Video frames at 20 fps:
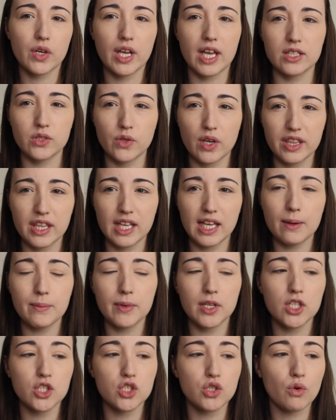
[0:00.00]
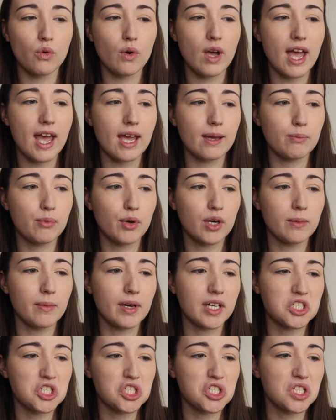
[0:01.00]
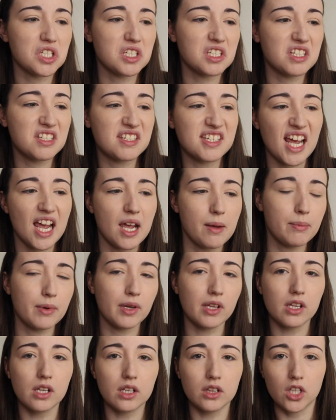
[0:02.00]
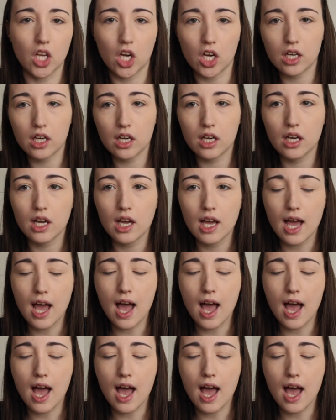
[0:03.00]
Okay, so I think I'm gonna do a pretty much staple look